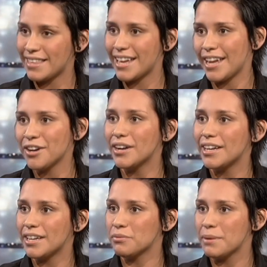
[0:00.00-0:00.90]
that era
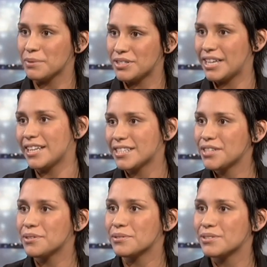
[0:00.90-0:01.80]
and represent it
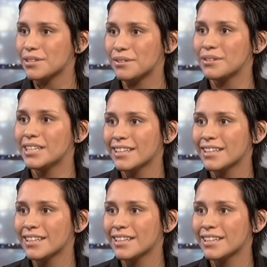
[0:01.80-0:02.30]
too. So.